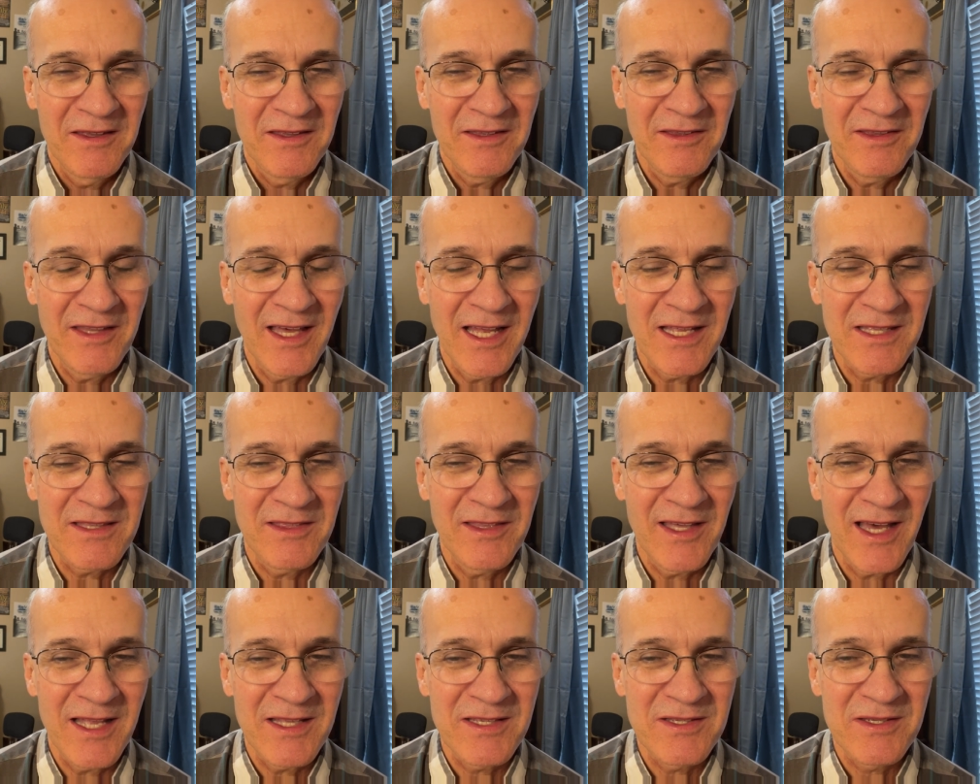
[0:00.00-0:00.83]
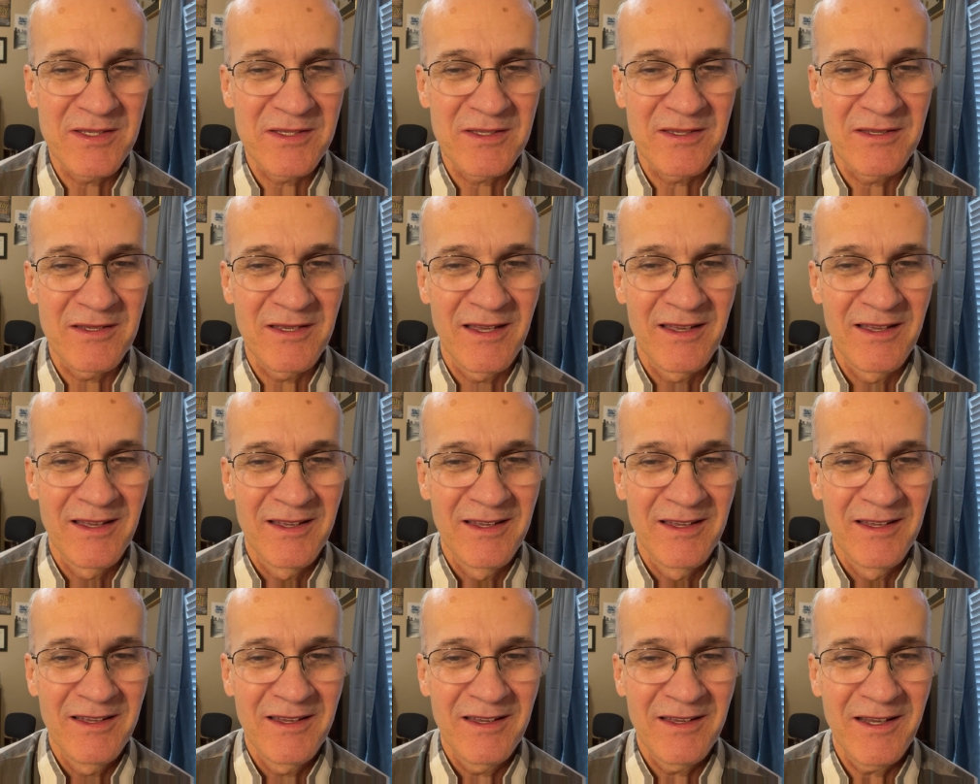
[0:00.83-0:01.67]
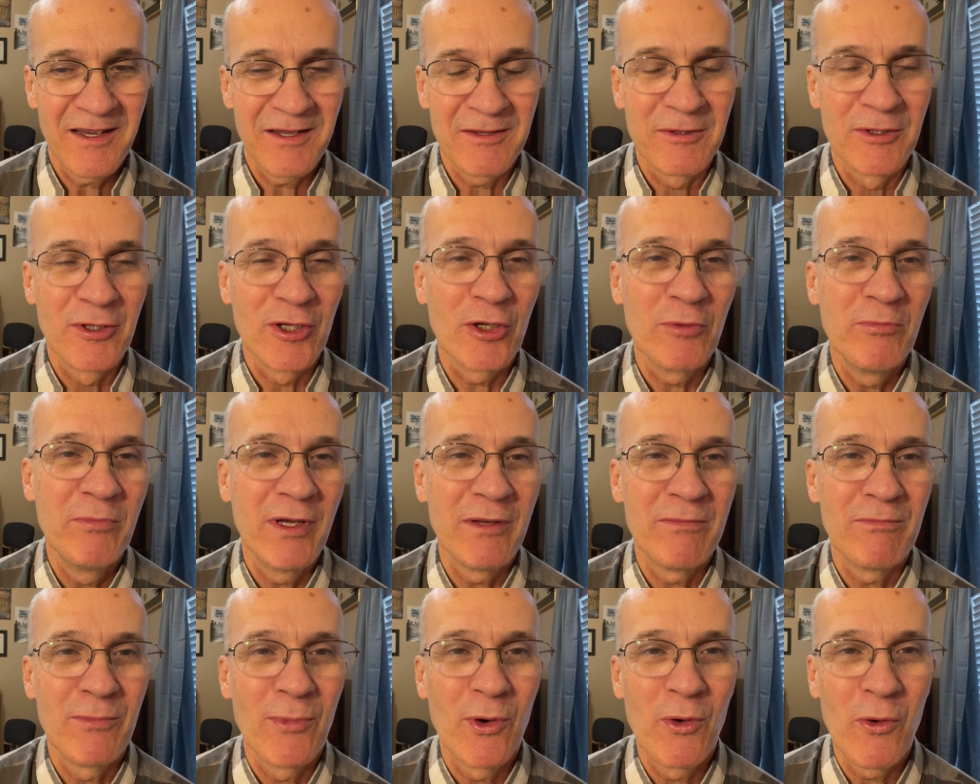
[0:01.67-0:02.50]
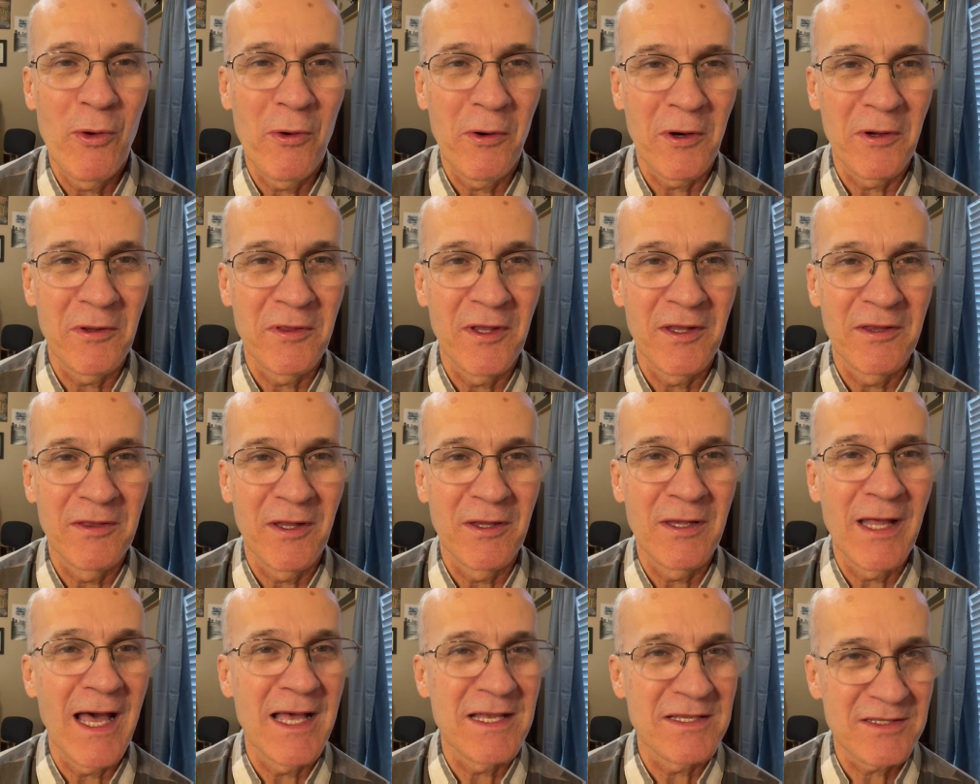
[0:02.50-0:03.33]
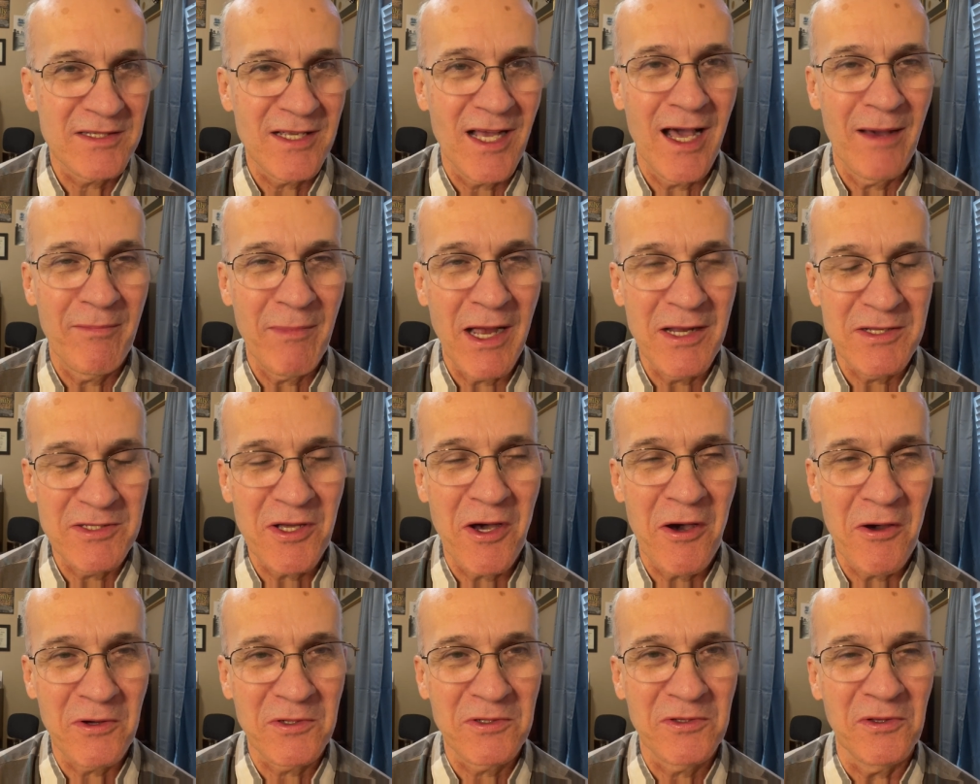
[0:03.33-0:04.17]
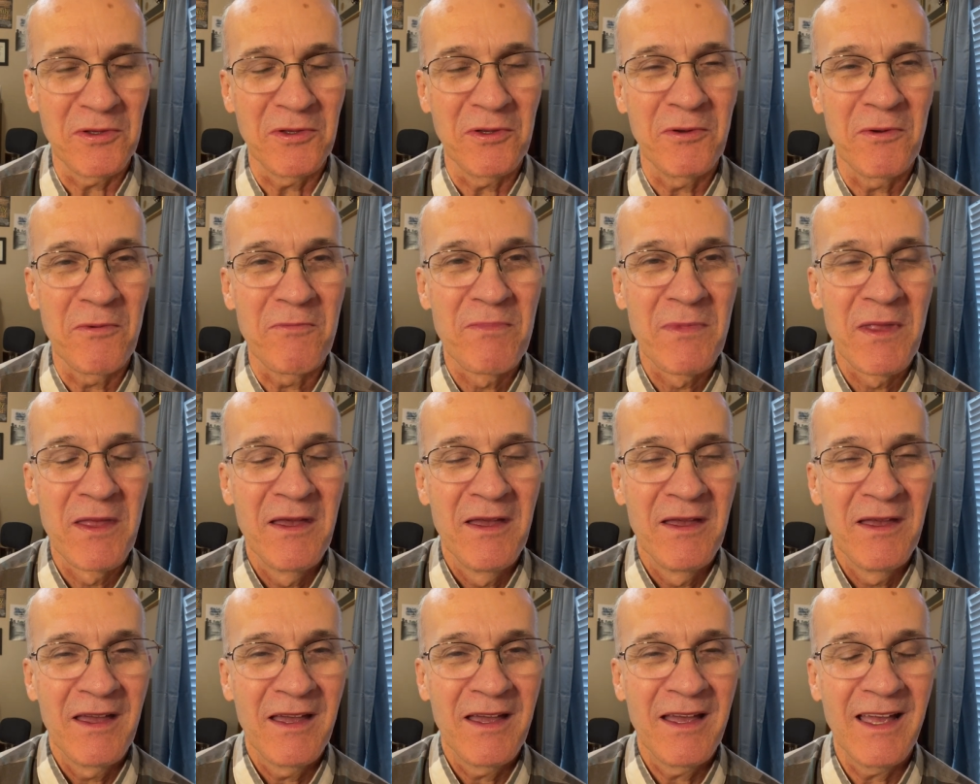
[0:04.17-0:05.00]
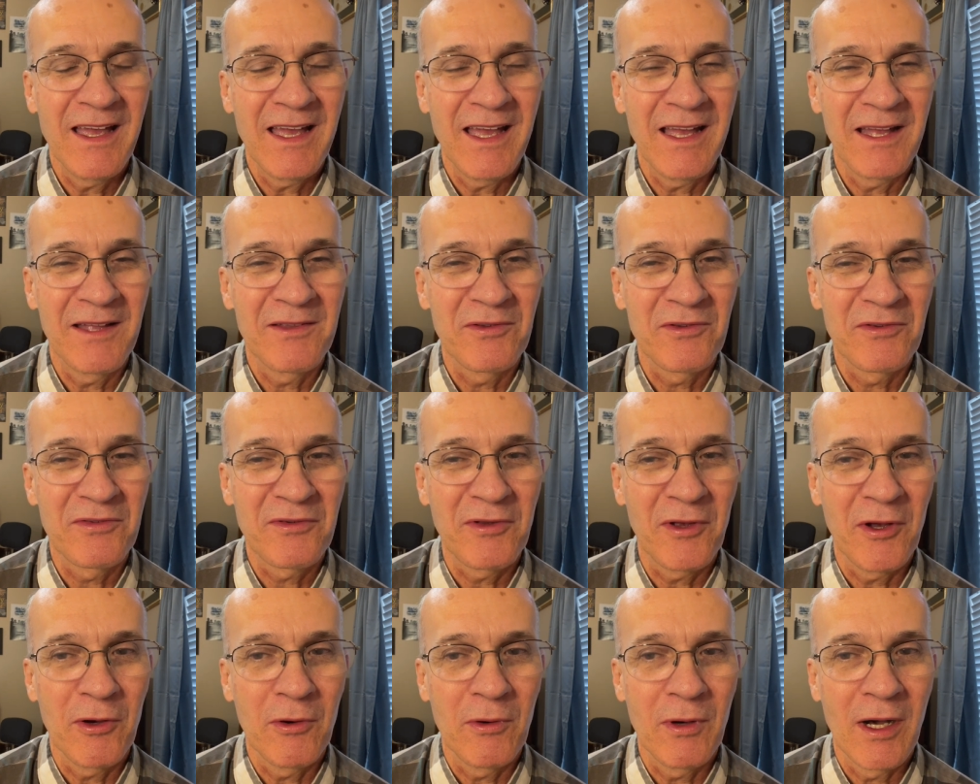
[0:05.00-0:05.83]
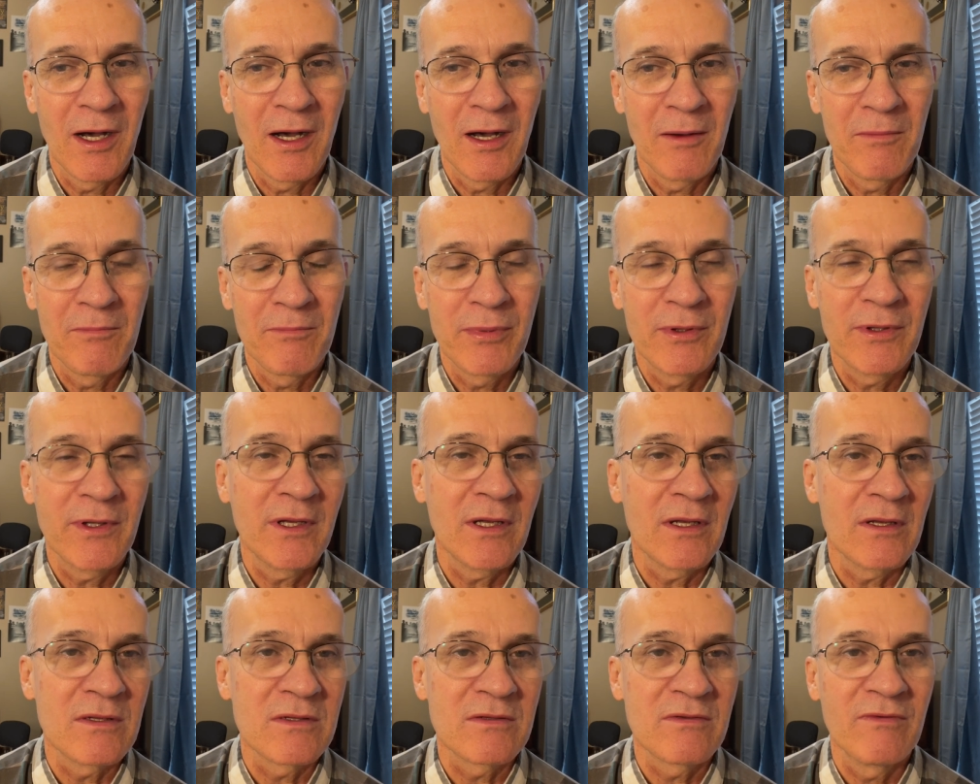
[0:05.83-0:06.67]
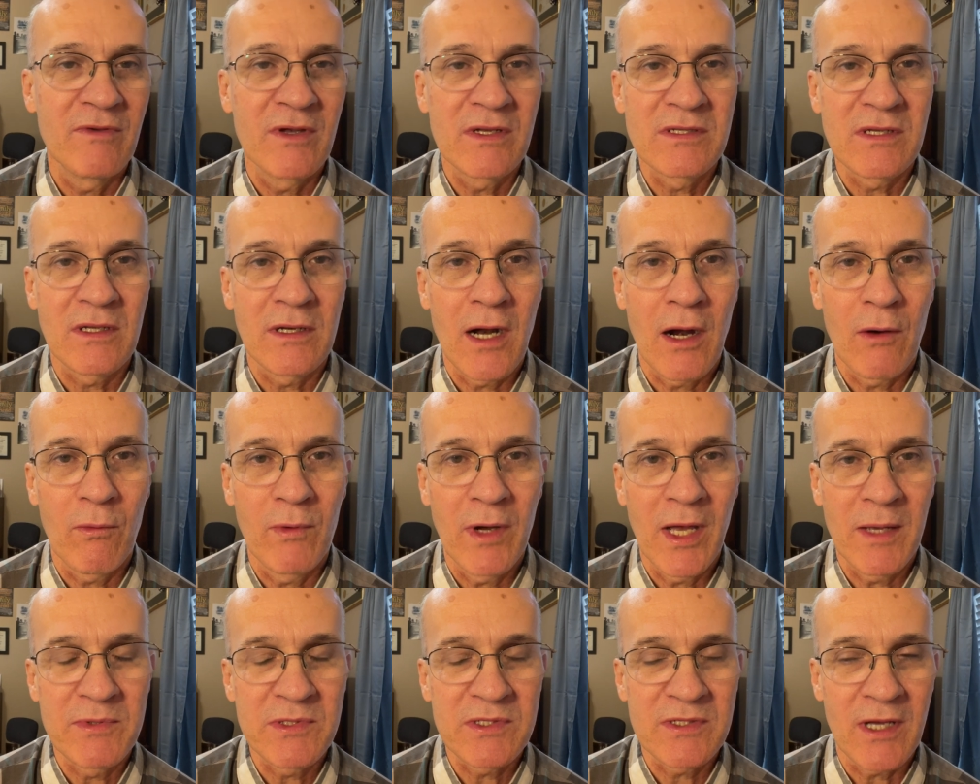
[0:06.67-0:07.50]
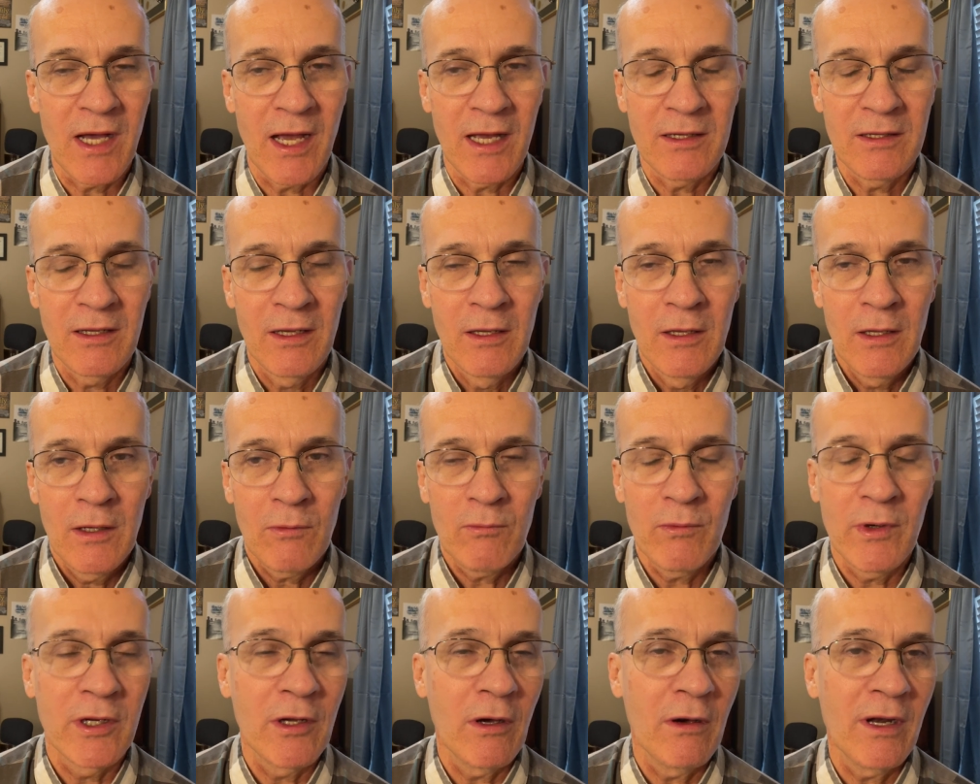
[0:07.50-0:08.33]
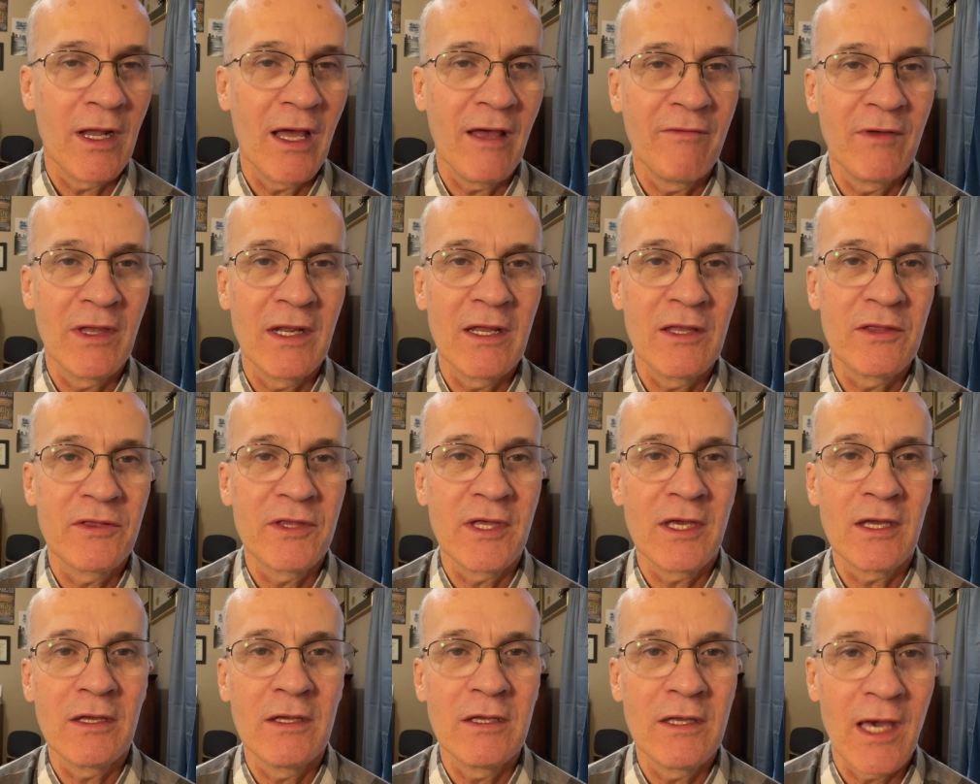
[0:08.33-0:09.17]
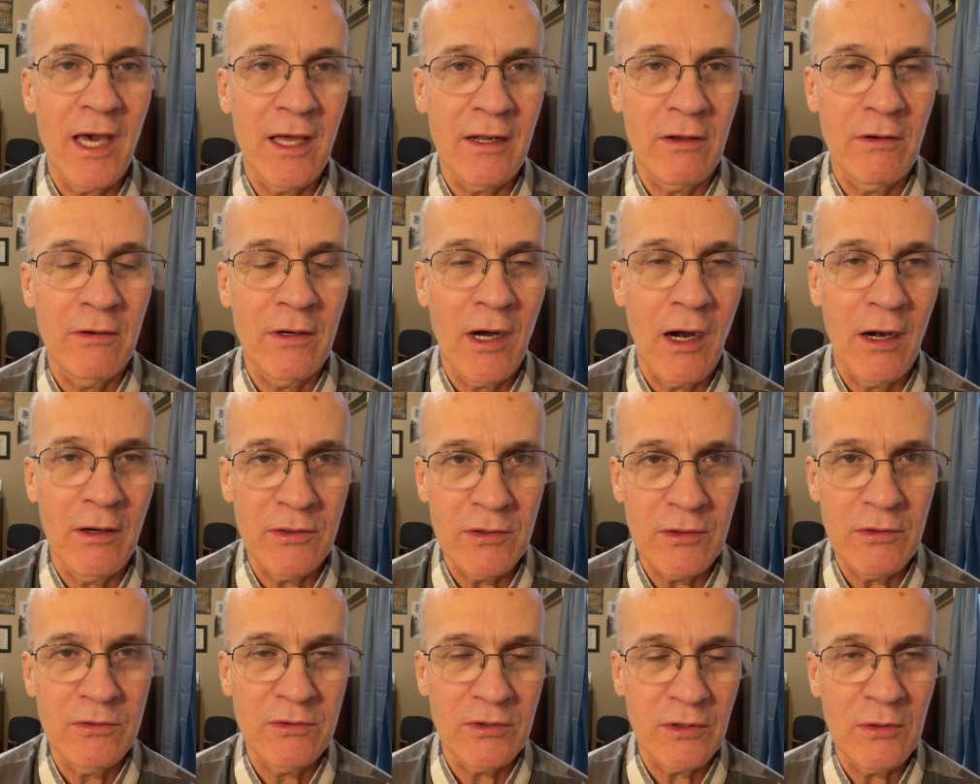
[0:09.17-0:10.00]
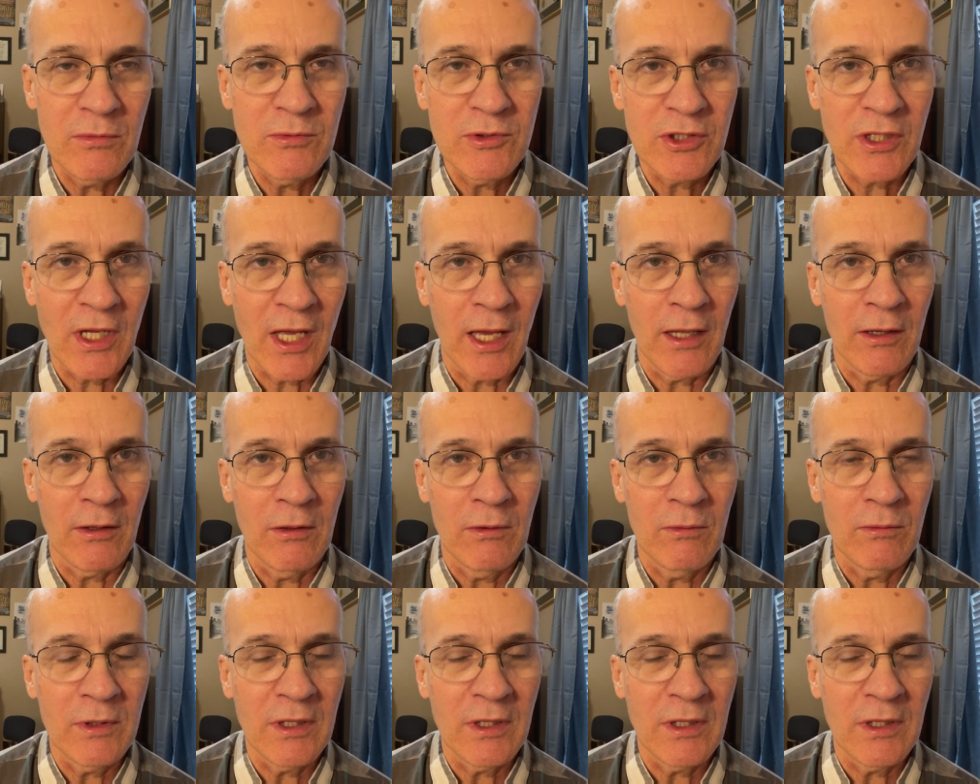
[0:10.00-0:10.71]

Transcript: That That's a little bit more than the last time I talked to you. And so um, please visit our website. We don't have anything yet on our YouTube channel.